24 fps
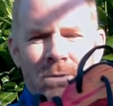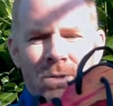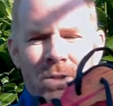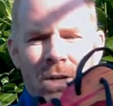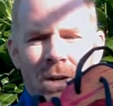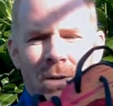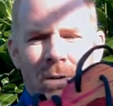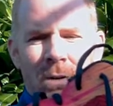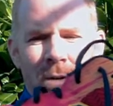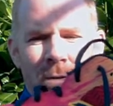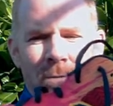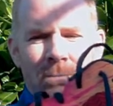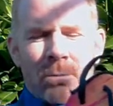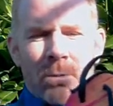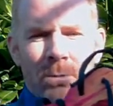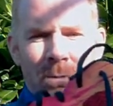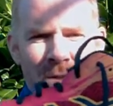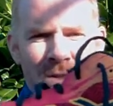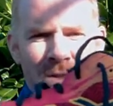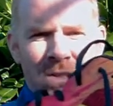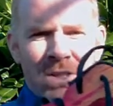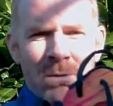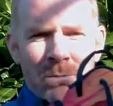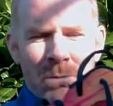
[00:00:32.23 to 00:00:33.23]
So you've
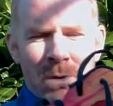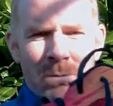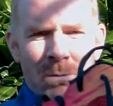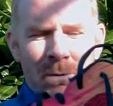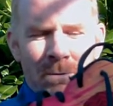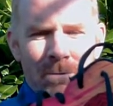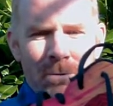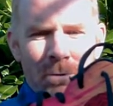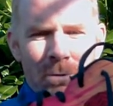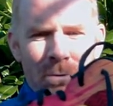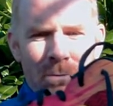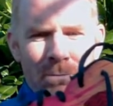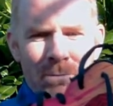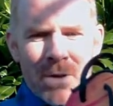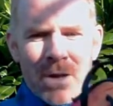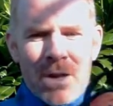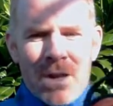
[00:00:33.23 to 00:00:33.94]
probably seen one before.